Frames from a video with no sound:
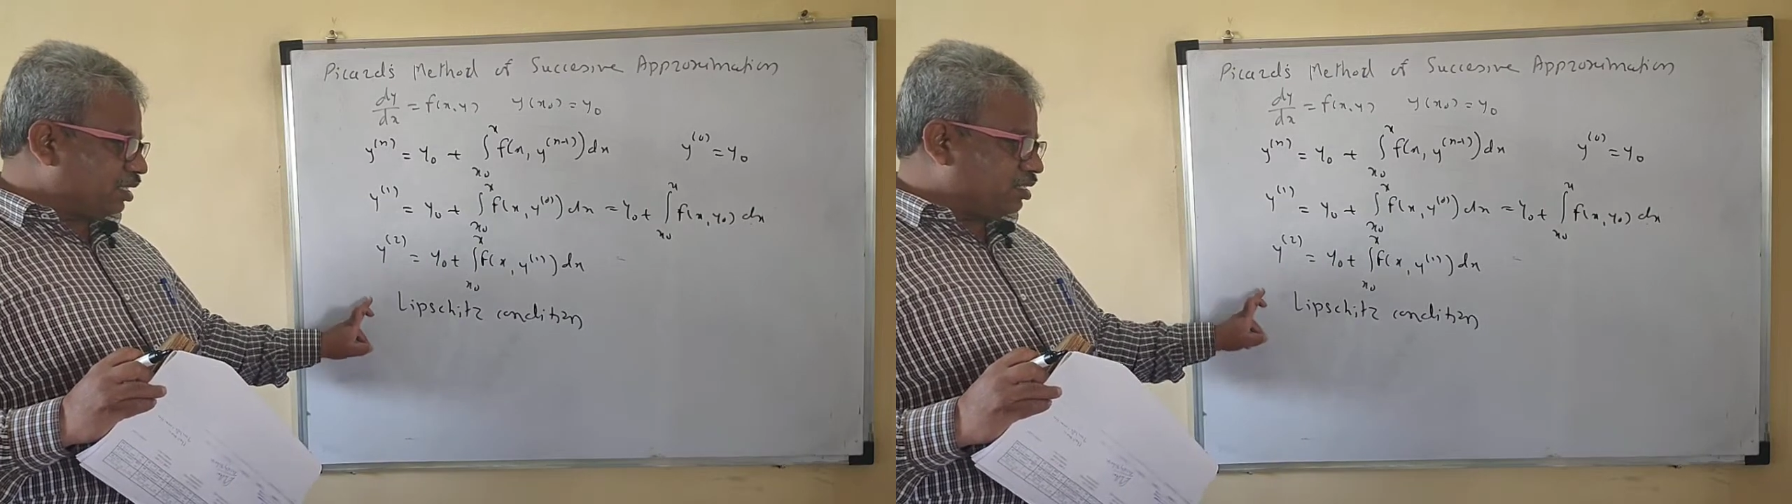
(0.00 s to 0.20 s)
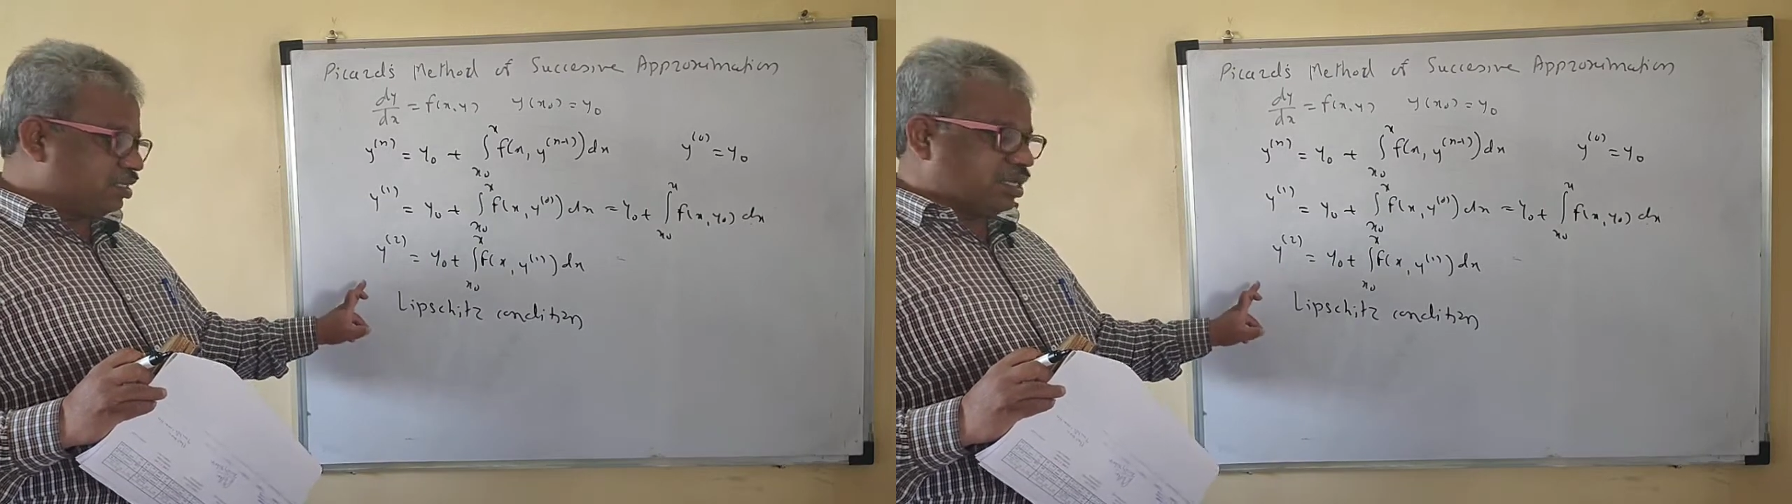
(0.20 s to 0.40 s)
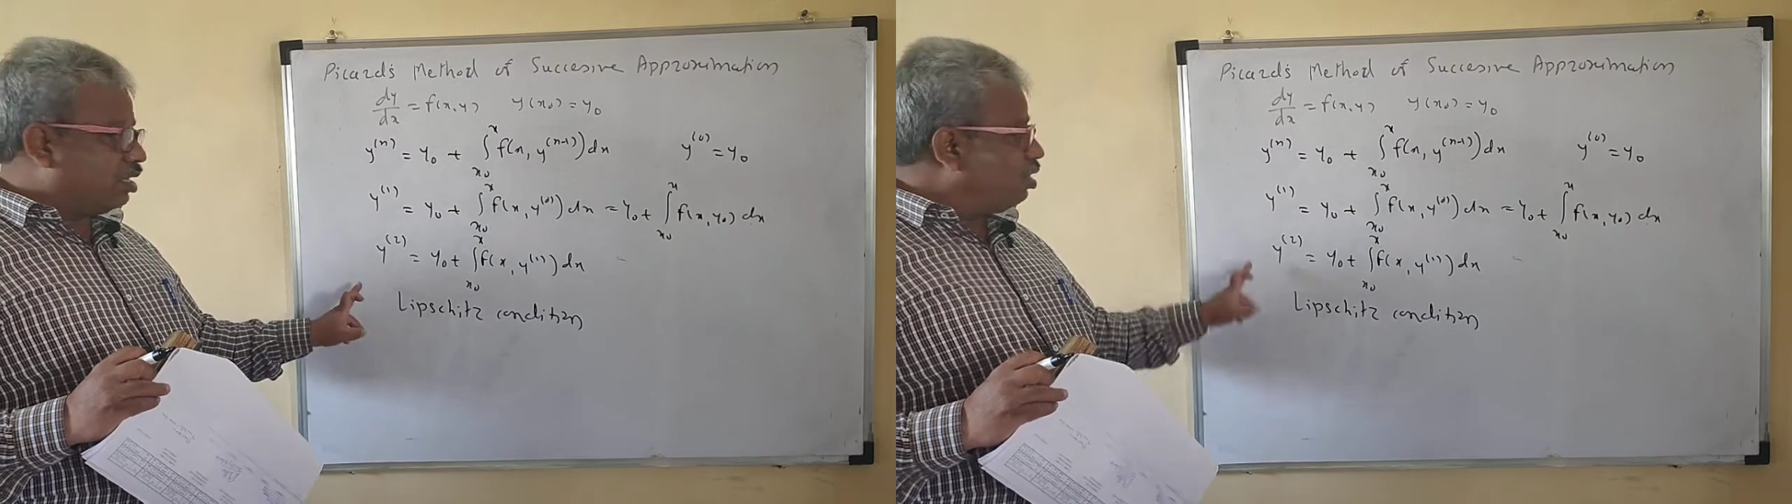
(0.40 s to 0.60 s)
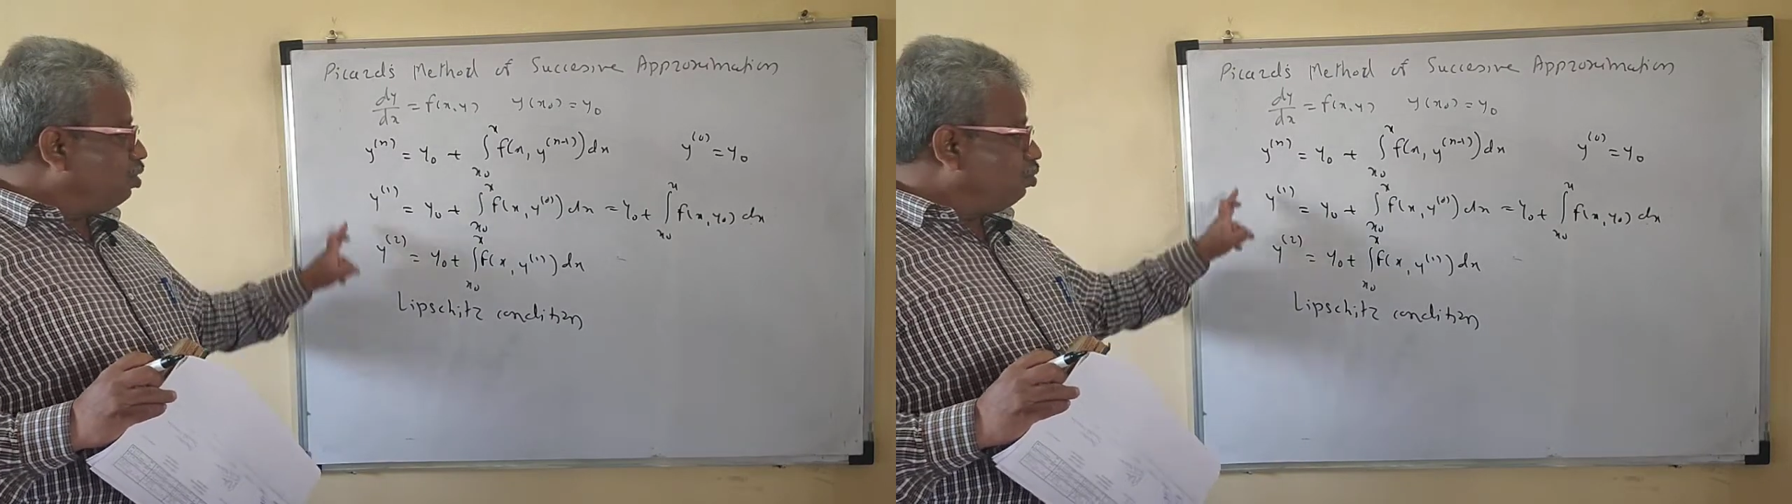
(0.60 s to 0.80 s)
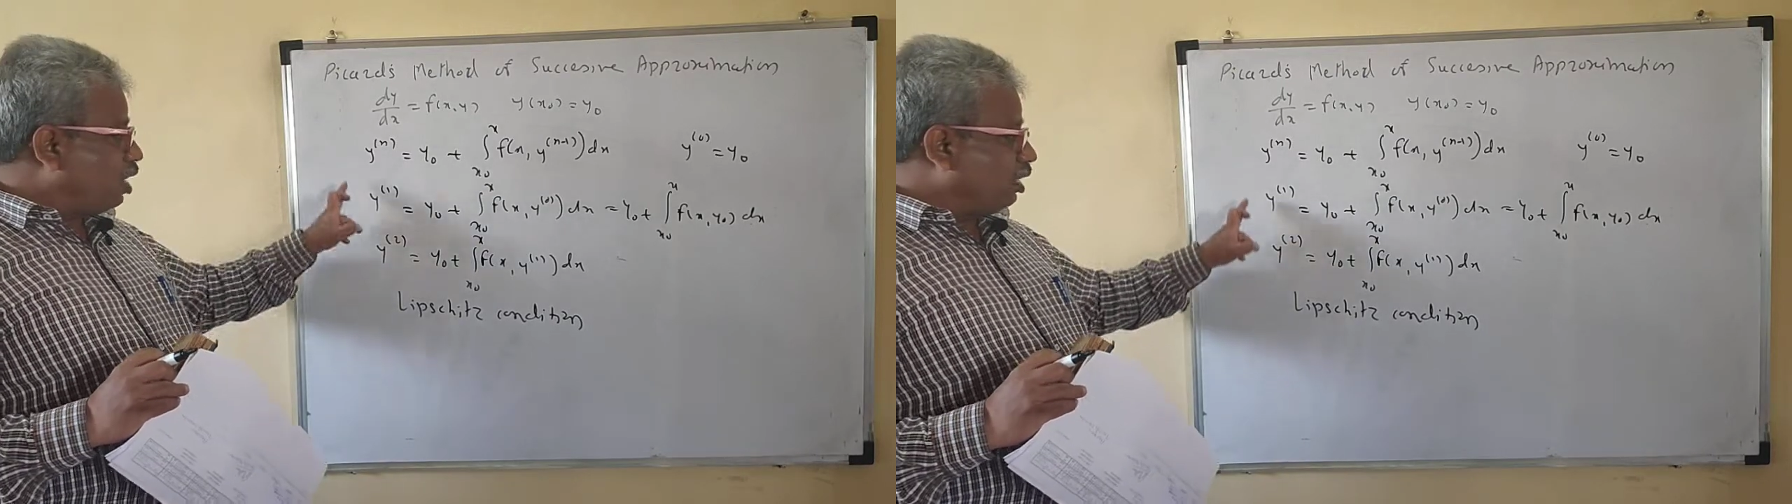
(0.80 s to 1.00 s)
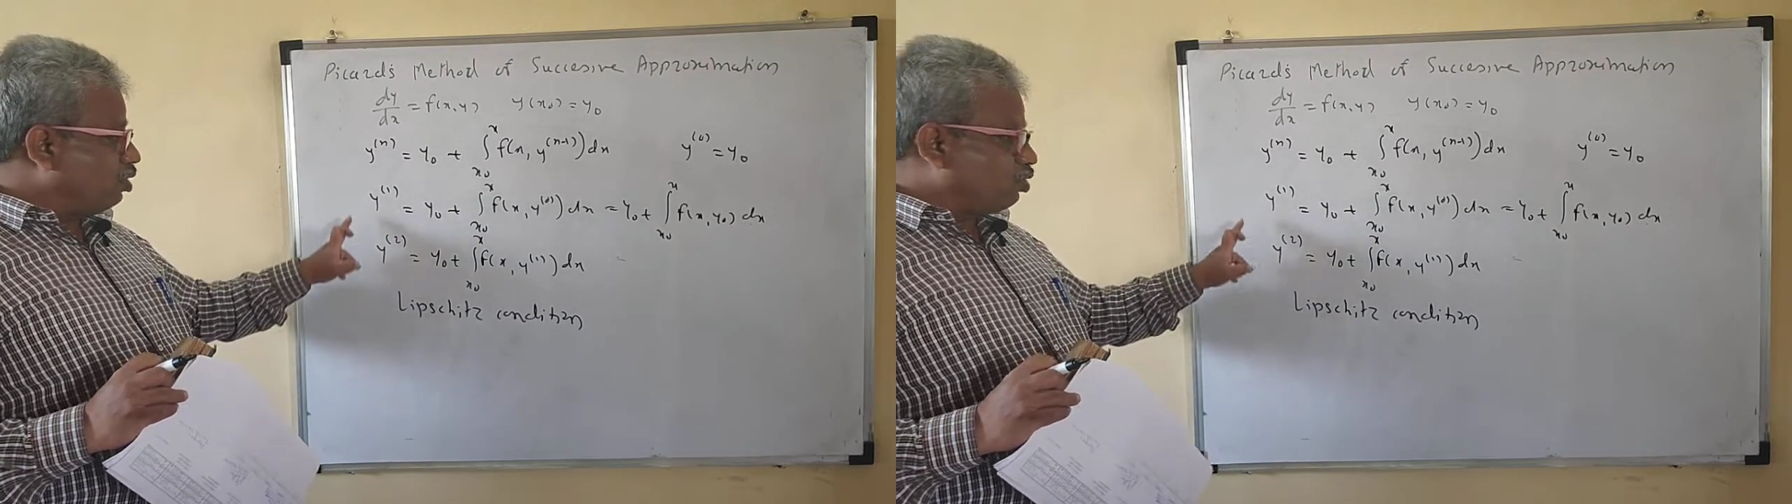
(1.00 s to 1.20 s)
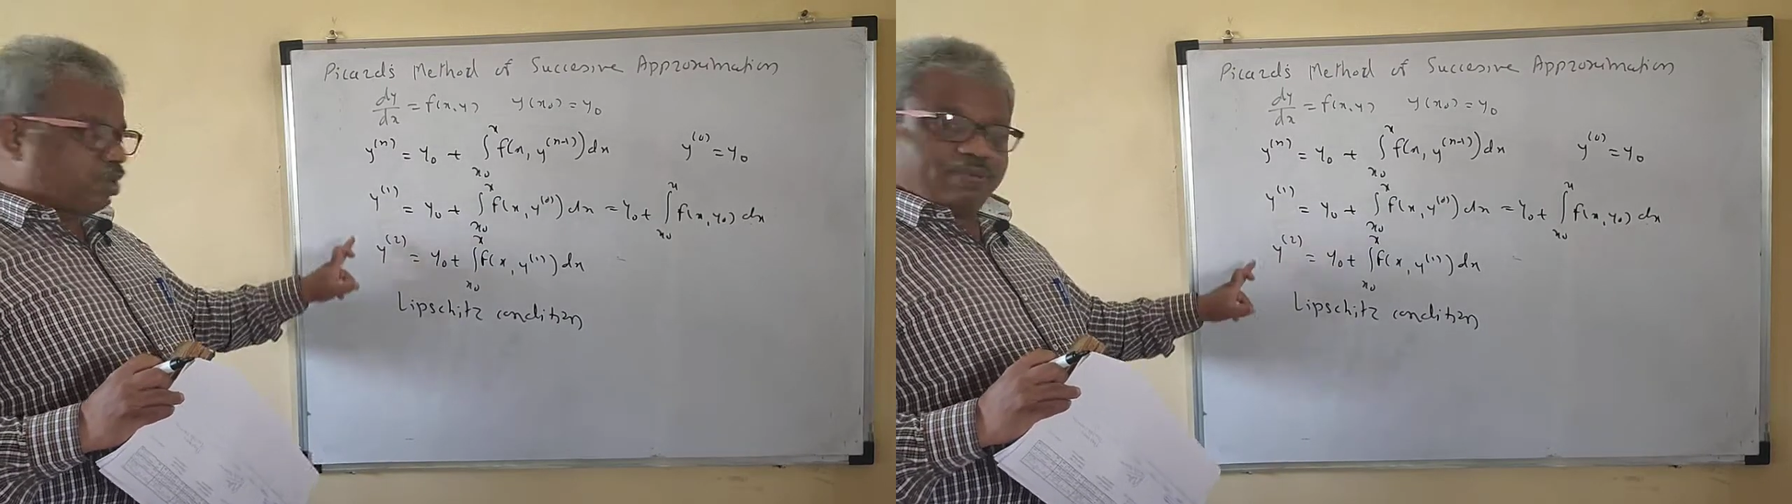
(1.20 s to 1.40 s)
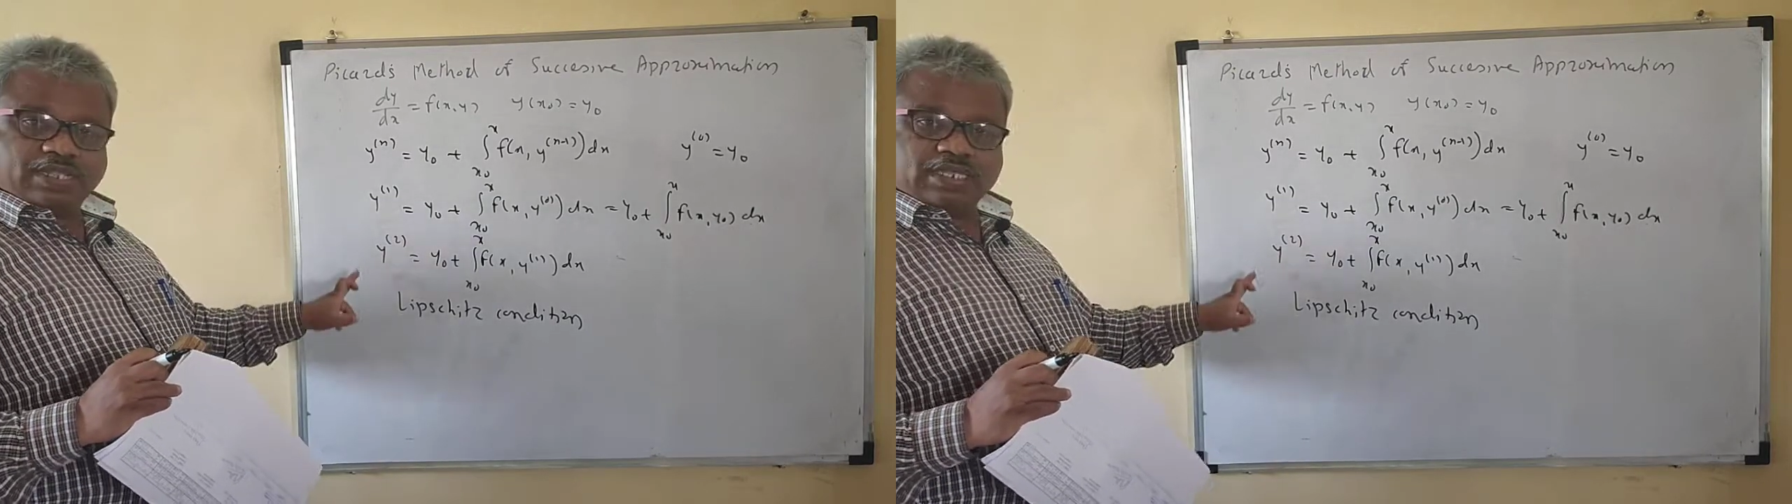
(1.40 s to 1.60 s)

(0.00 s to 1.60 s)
this is the y0, y1.